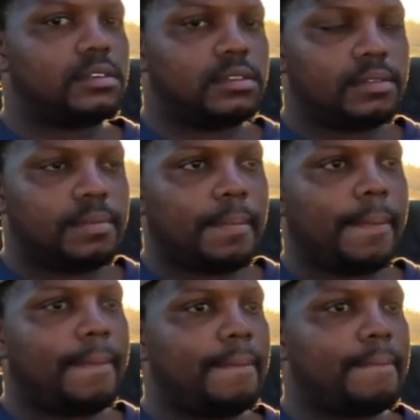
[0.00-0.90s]

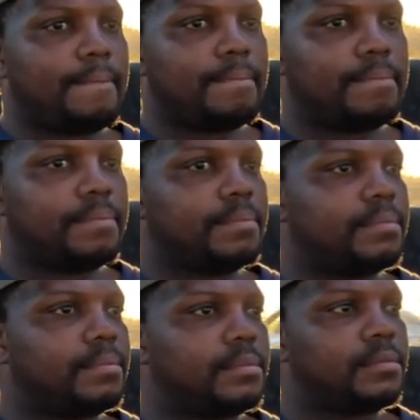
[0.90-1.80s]

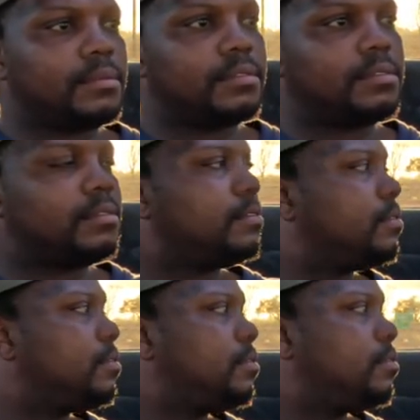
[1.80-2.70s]

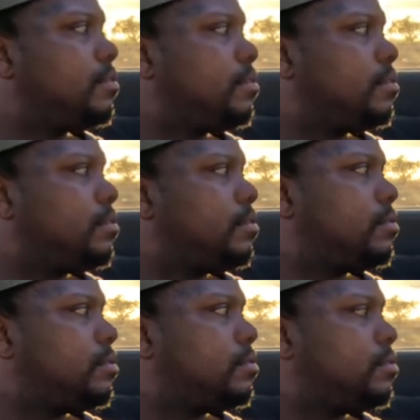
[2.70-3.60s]

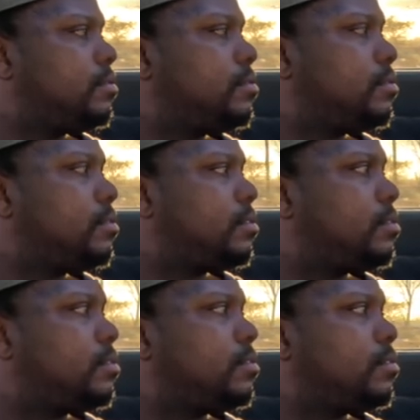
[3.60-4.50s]

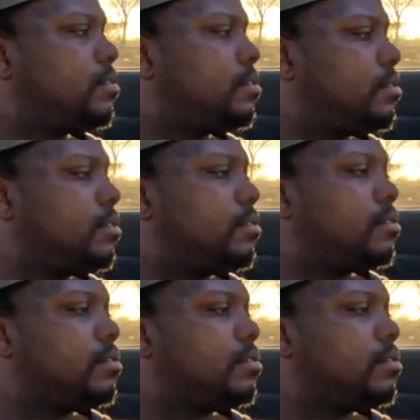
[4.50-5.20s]
(silent)